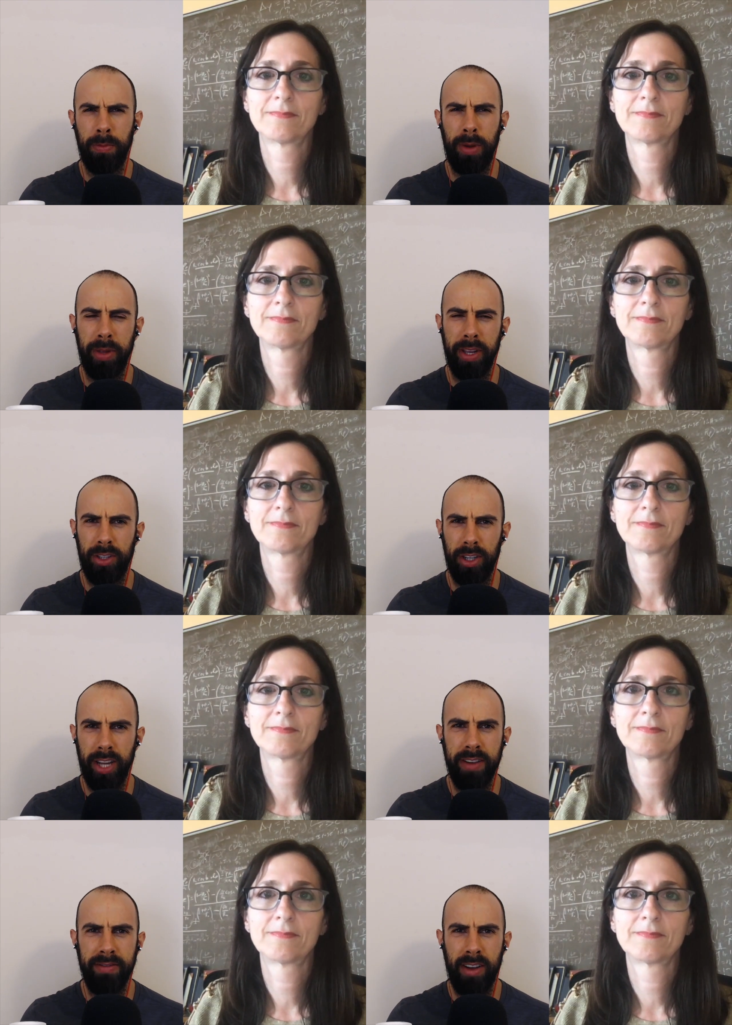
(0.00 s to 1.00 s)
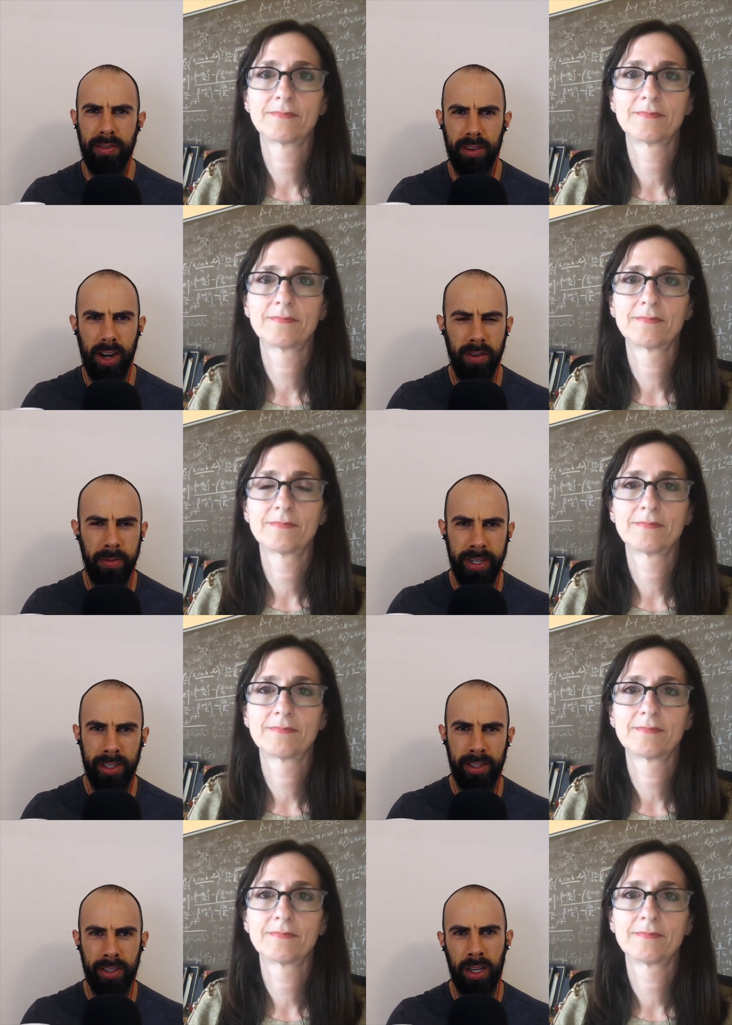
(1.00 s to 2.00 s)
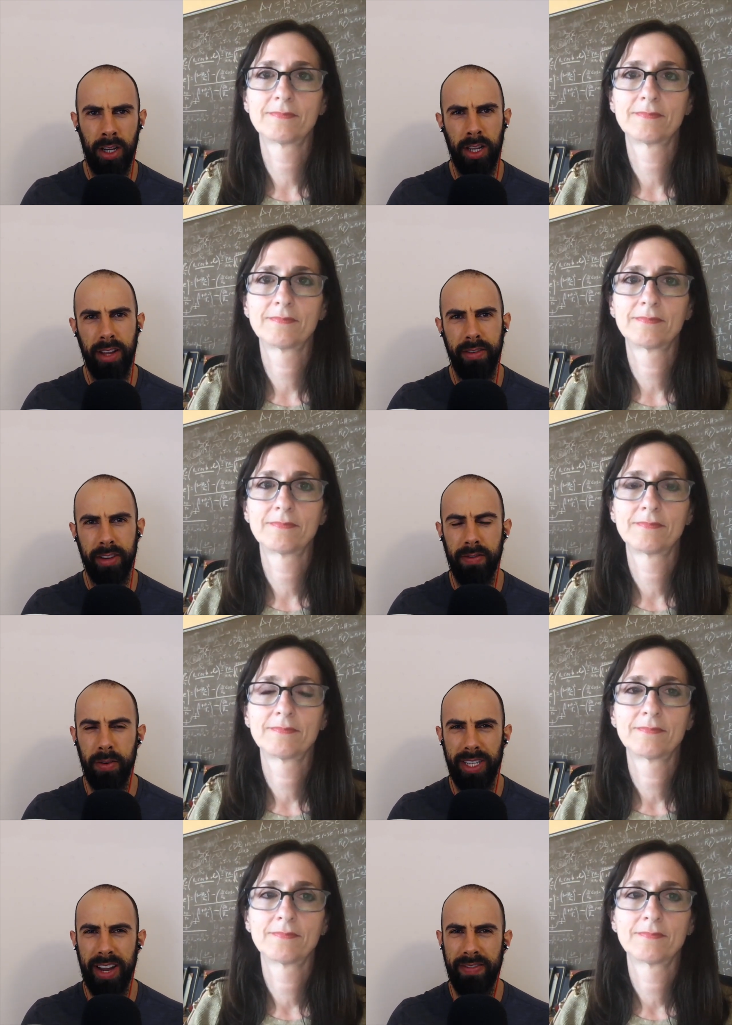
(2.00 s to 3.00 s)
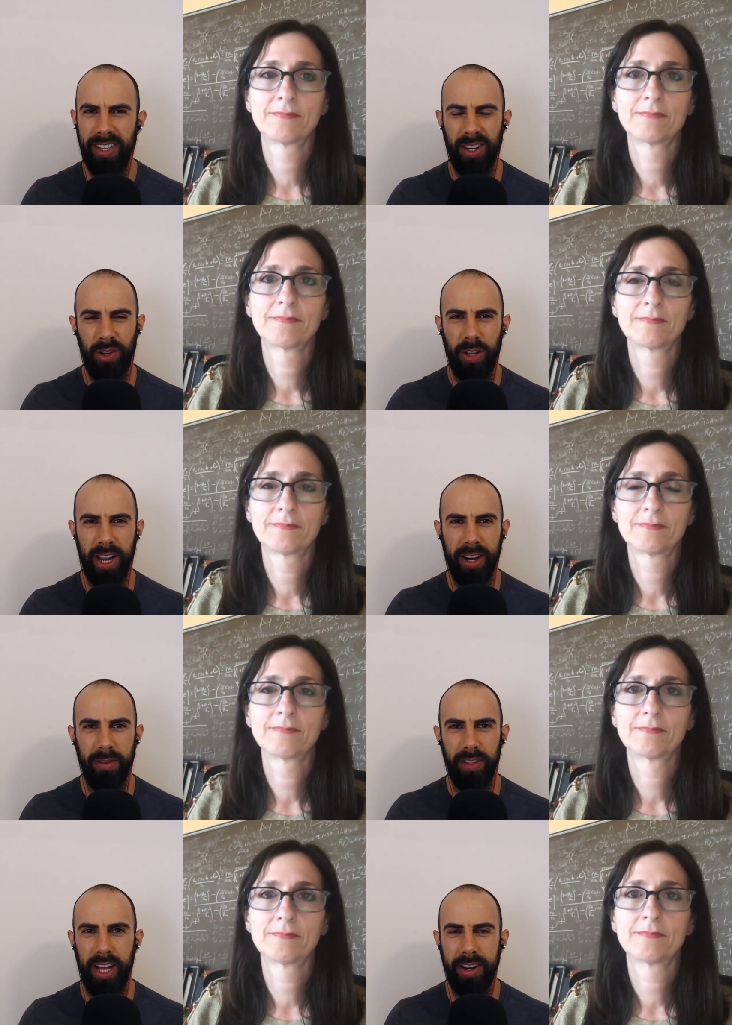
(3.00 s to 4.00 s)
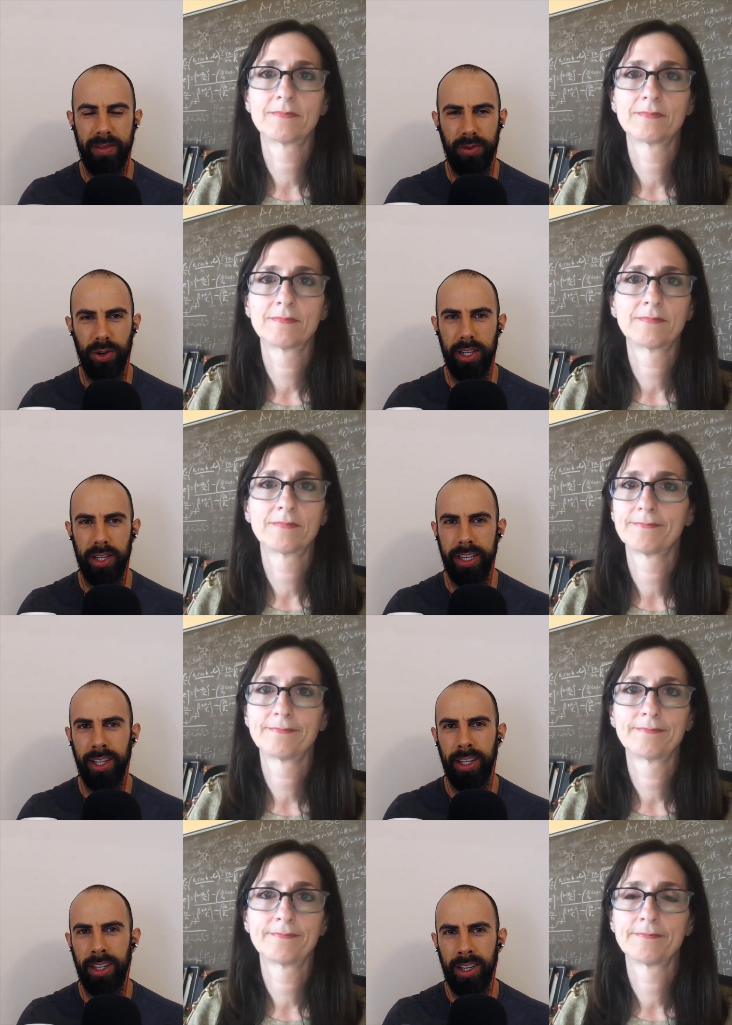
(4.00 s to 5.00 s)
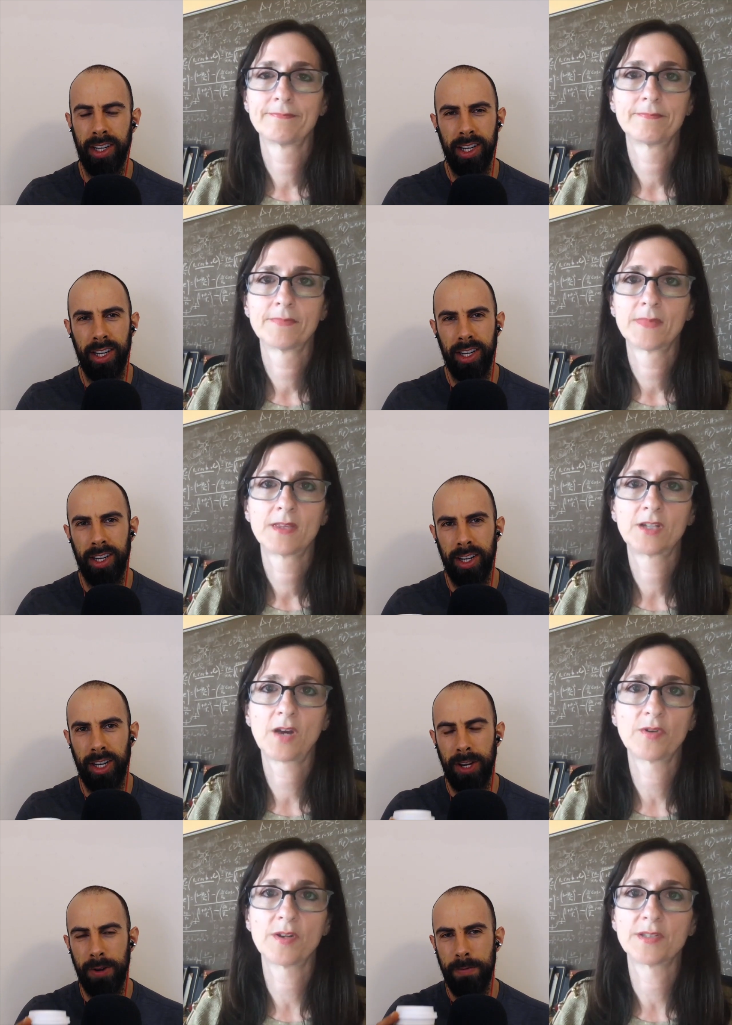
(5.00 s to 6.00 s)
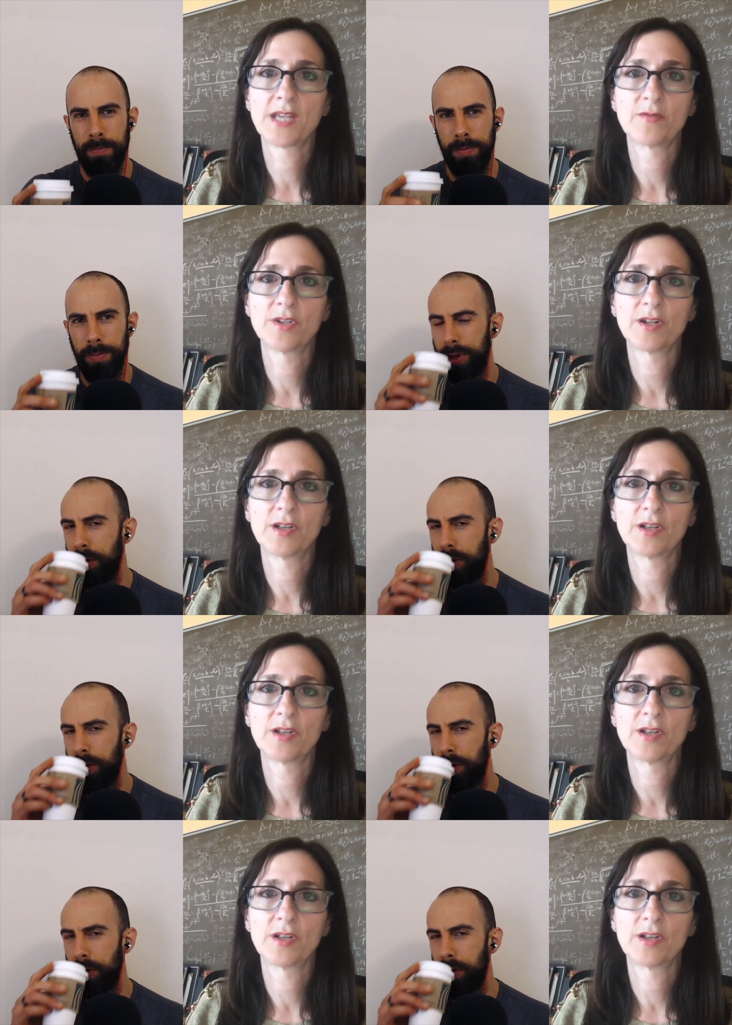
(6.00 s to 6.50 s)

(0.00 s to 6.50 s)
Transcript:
Speaker 1: public should get involved? Governments, the governments haven't done a whole heck of a lot, unfortunately.
Speaker 2: Governments haven't done a